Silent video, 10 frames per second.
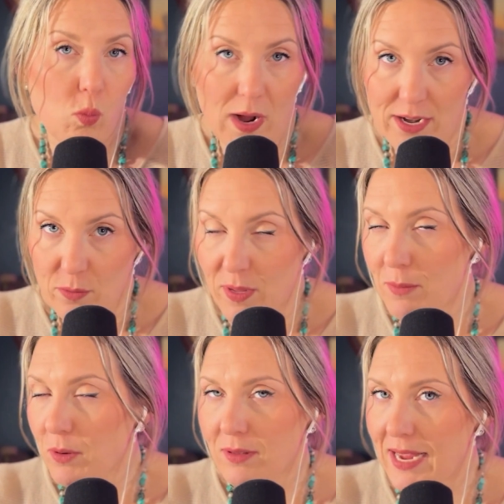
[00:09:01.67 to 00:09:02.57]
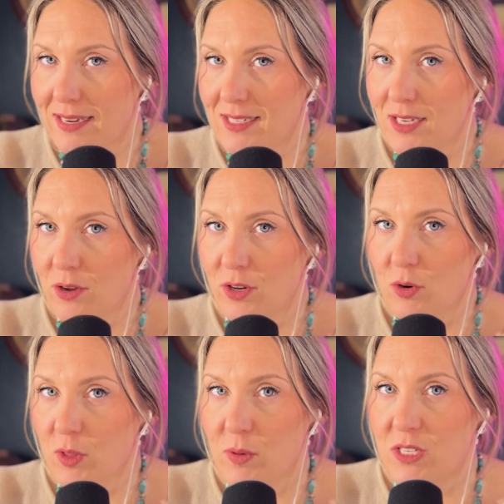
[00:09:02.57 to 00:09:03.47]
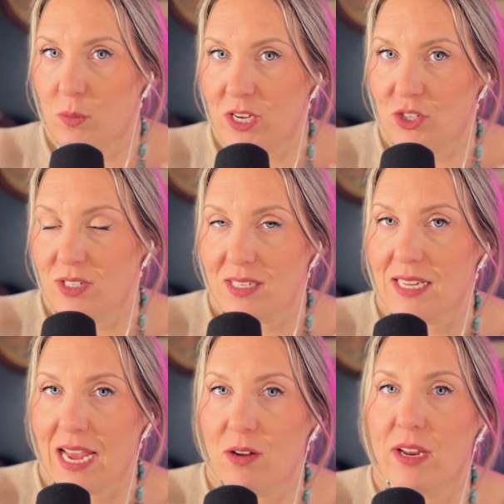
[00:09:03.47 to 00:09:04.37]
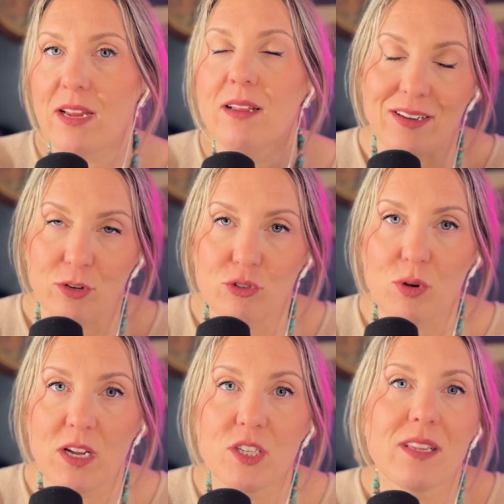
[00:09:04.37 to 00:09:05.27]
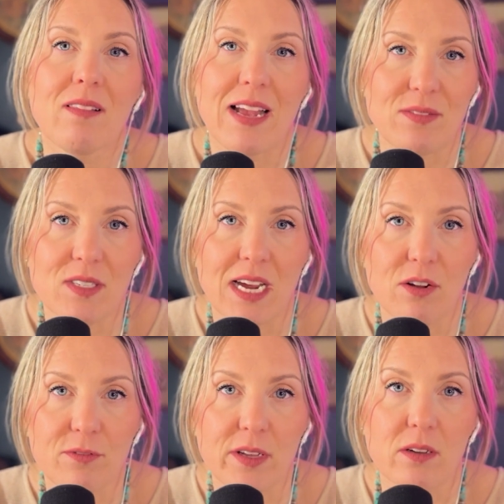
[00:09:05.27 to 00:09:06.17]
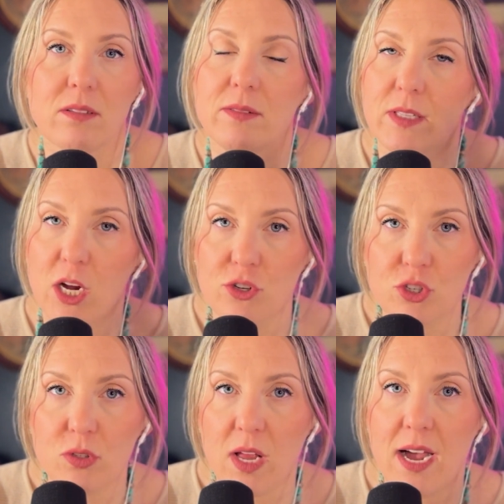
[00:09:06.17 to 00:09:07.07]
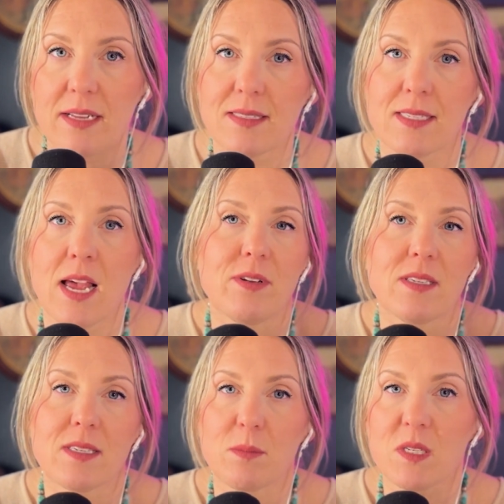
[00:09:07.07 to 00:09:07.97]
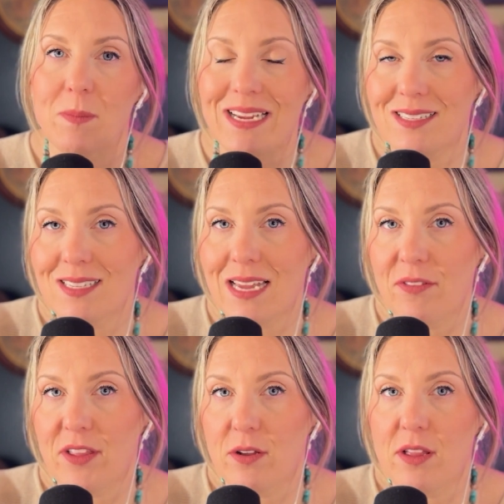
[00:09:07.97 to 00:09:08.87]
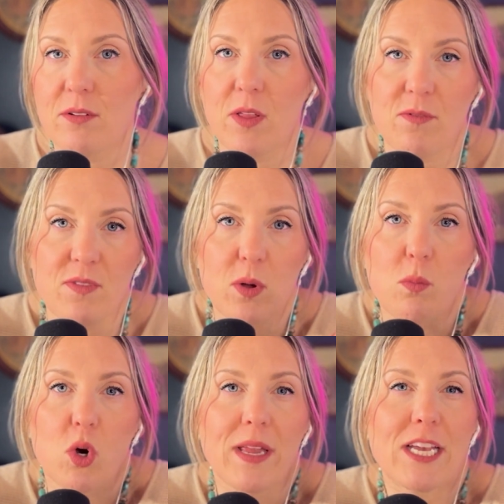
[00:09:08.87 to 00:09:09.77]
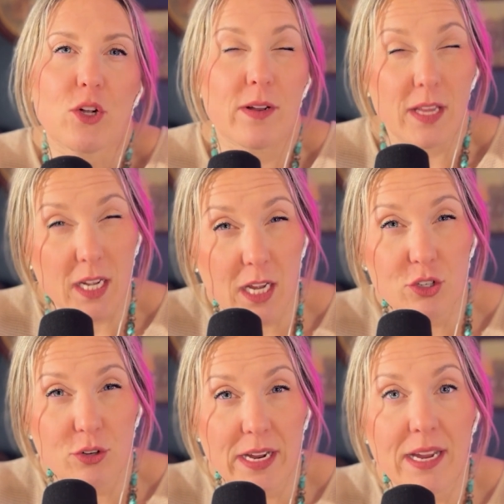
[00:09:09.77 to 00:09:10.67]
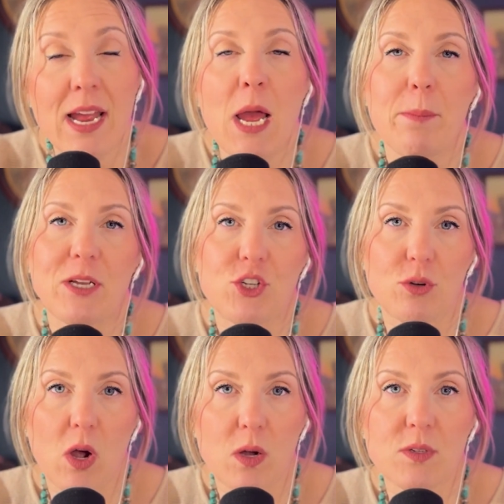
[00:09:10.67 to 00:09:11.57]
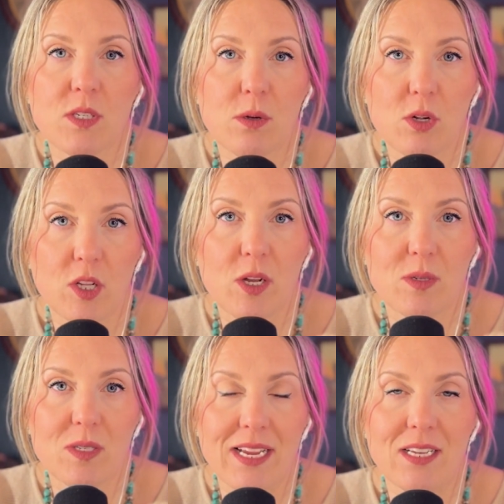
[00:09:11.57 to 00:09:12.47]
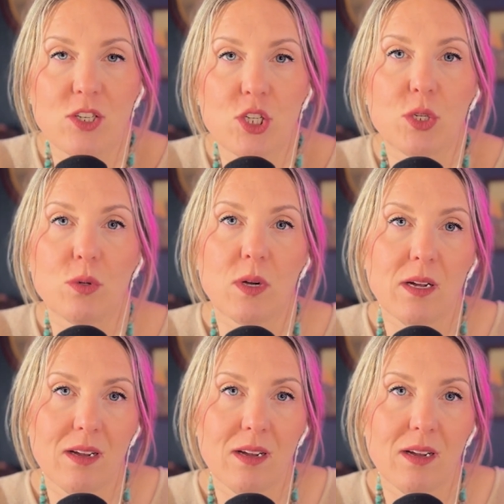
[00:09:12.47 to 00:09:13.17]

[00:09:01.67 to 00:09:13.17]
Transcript: Why do people like to go to Northwest Washington County? You're drawn to the lifestyle feel. Larger lots, some spaces out there that feel more like you're in the country, but you're also close into